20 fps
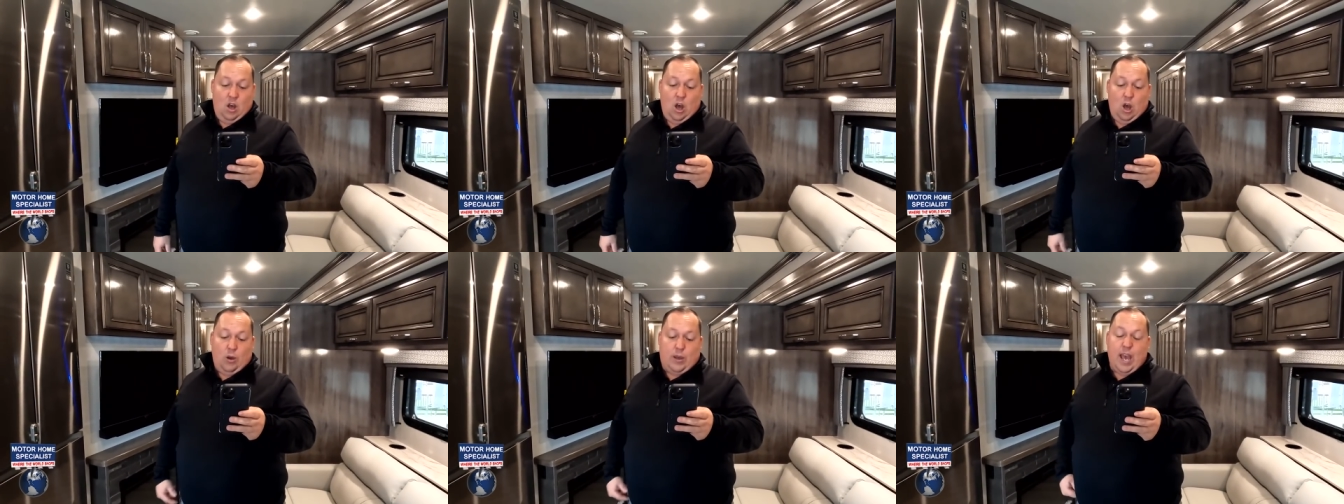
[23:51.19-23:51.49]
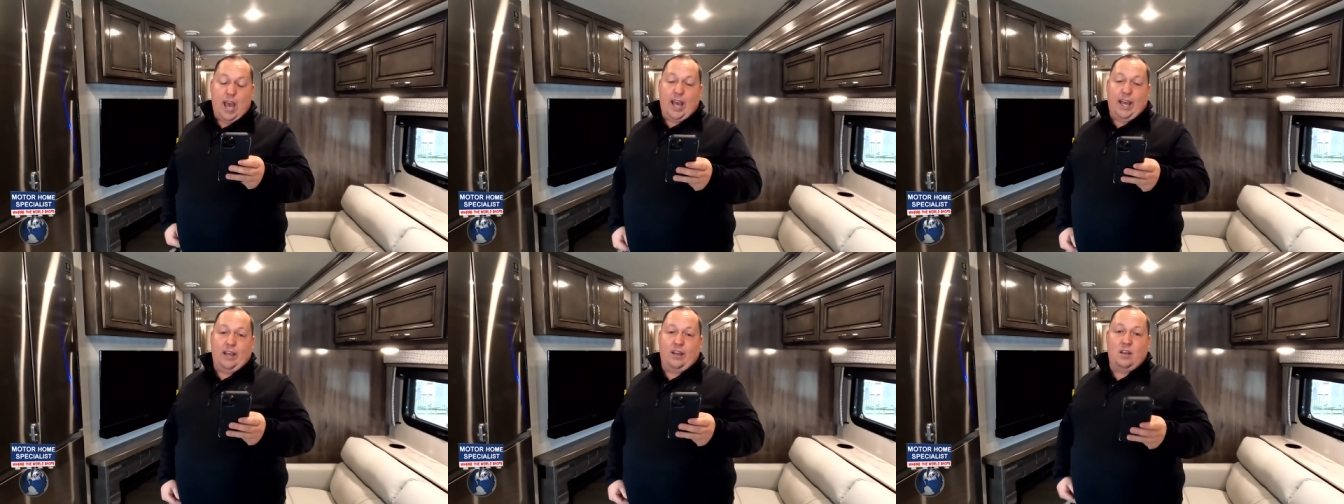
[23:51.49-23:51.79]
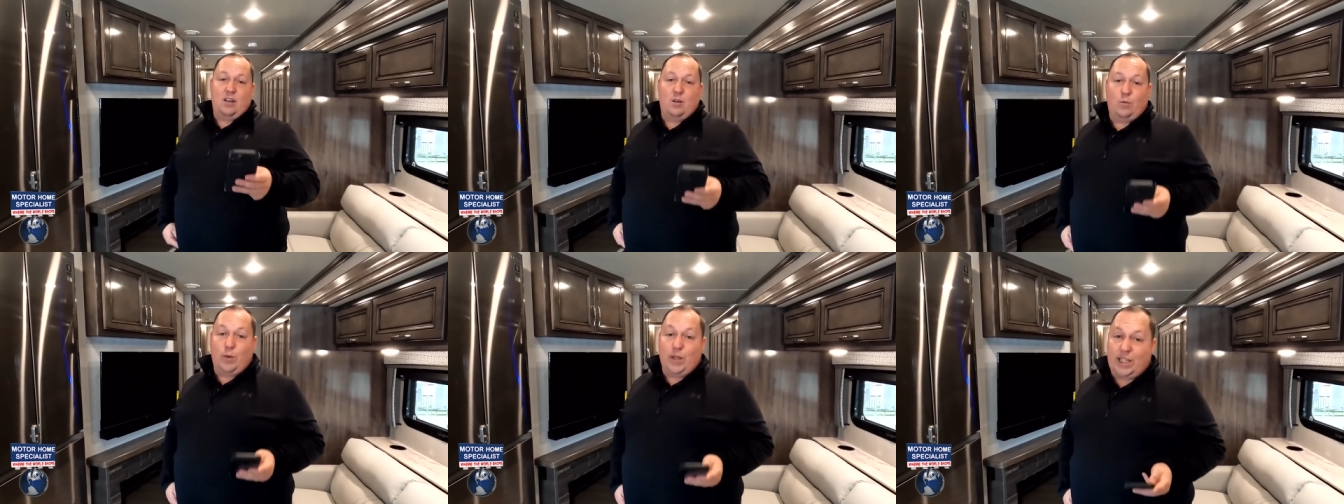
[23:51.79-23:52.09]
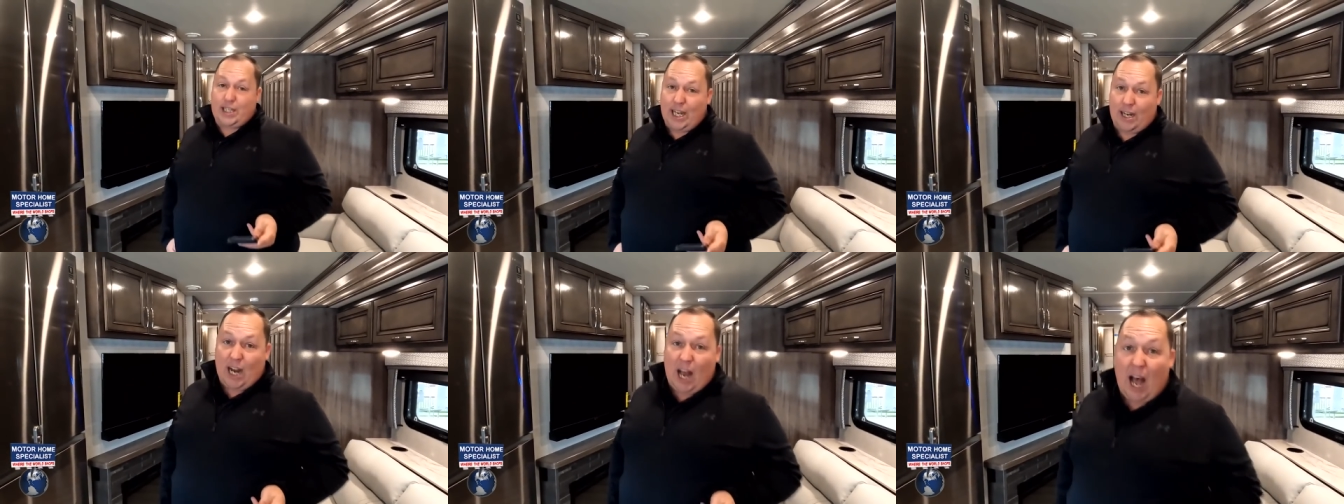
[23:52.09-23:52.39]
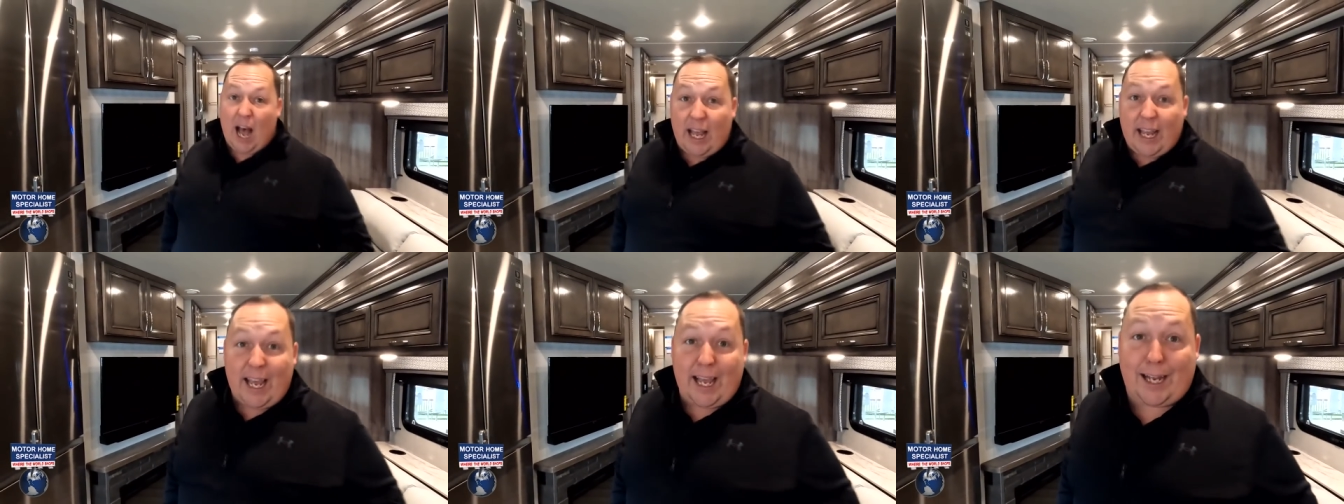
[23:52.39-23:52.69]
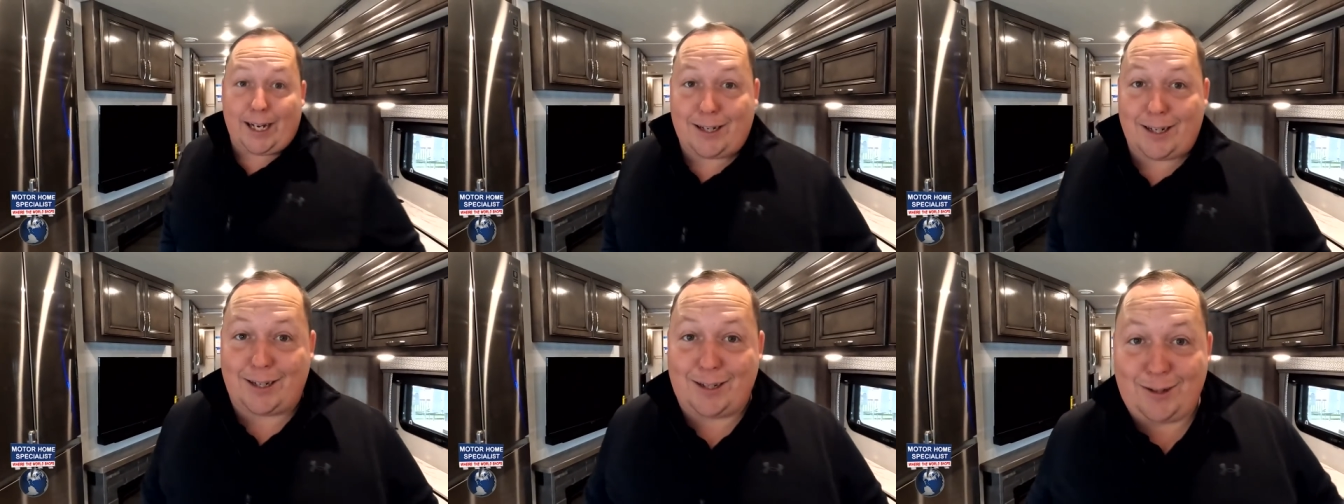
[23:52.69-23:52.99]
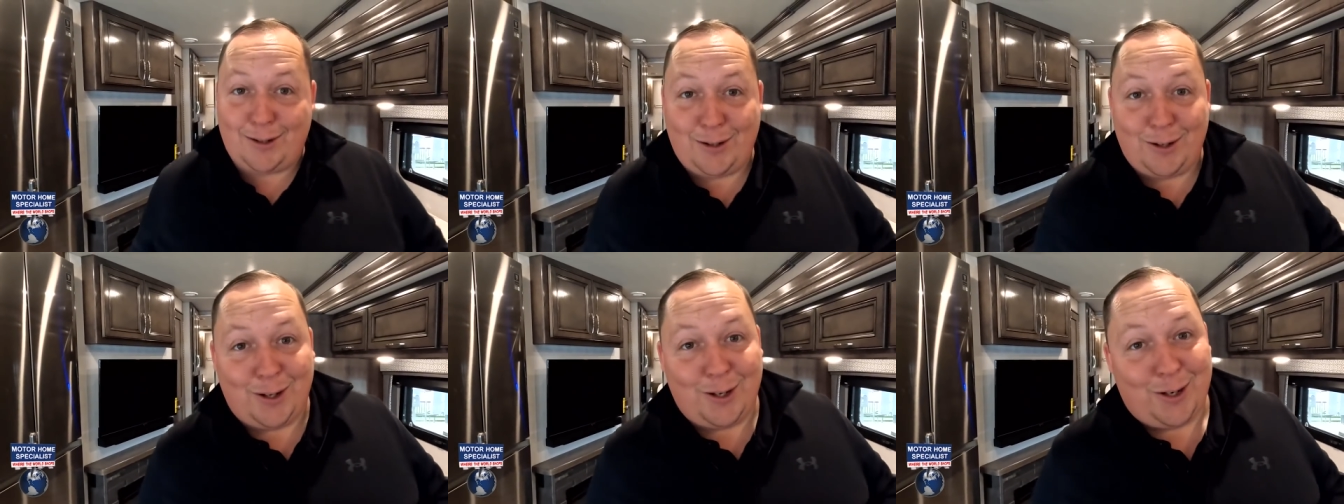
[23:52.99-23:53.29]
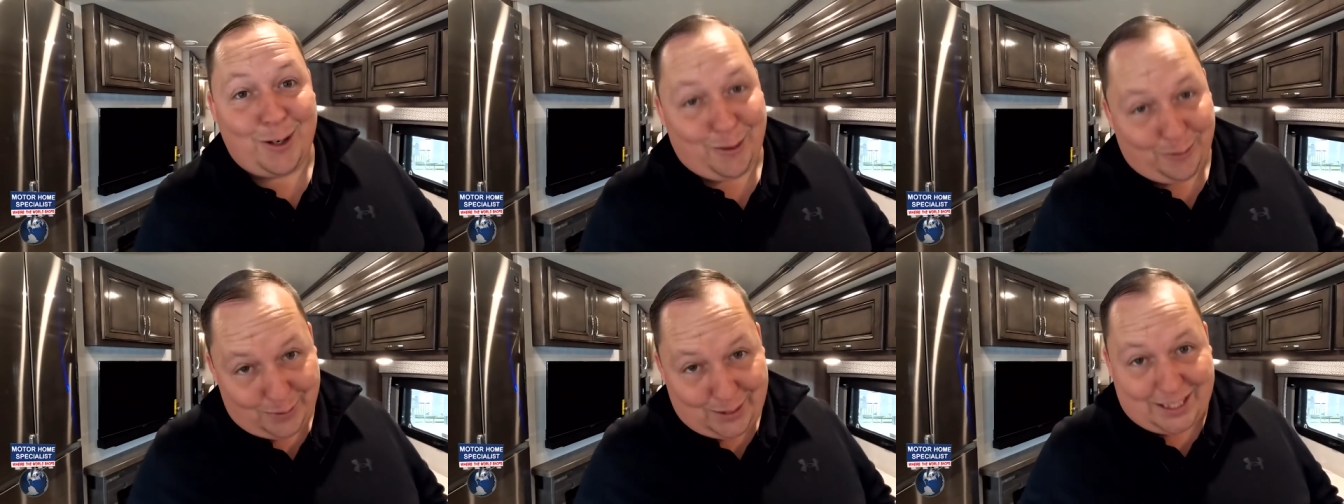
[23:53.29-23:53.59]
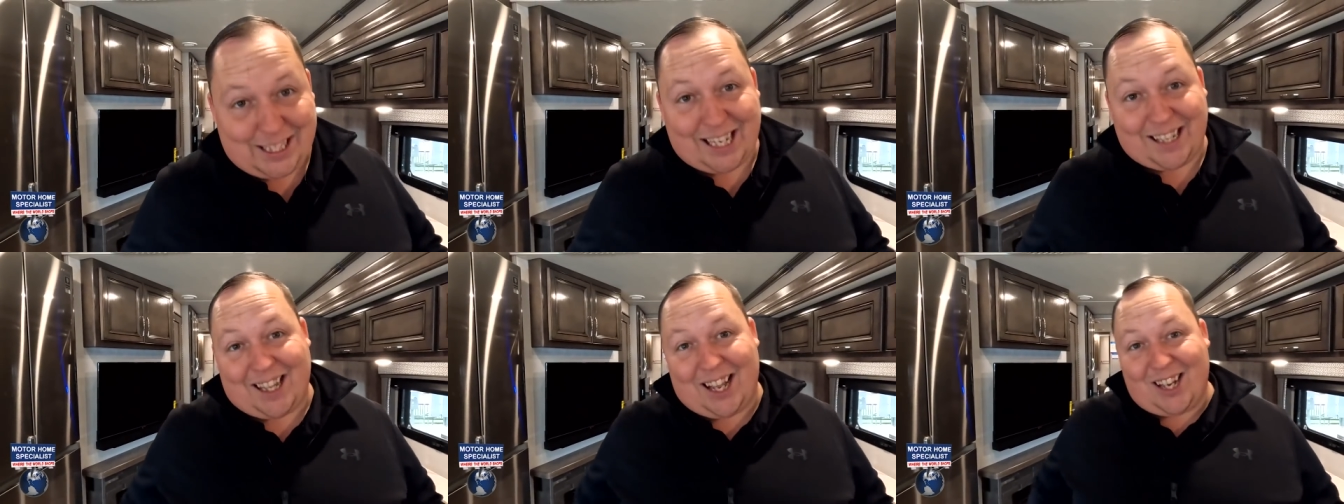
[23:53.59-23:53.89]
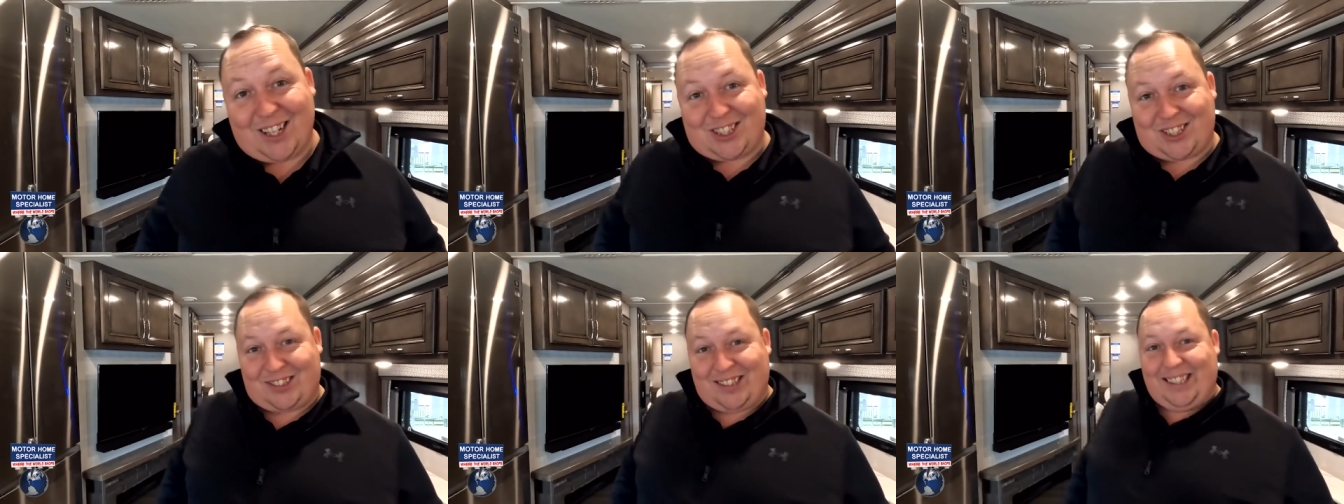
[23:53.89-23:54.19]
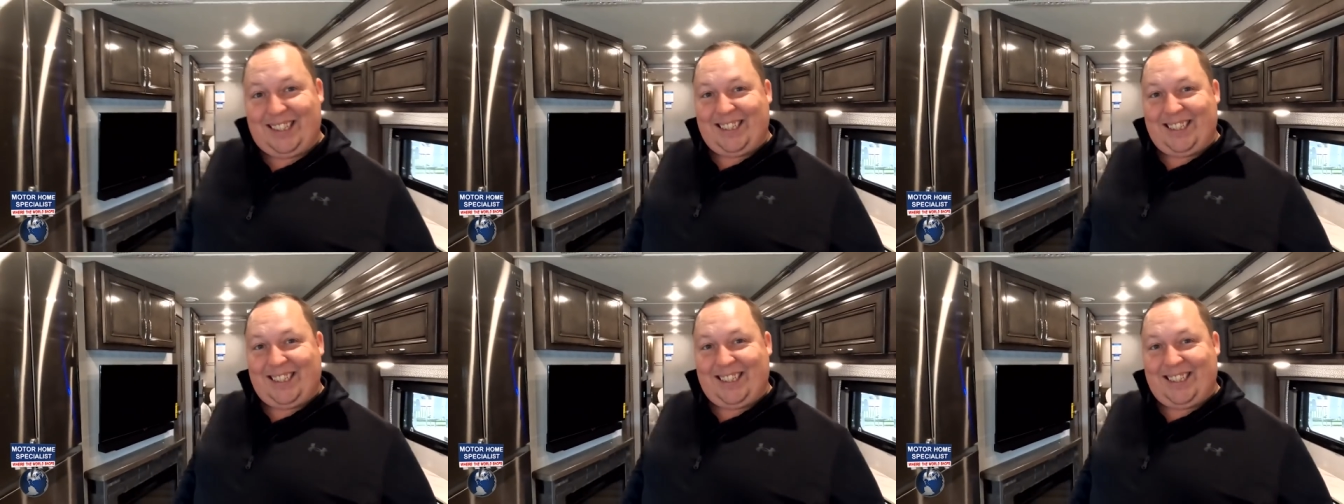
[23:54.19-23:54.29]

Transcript: Okay, we said high end. We said luxury.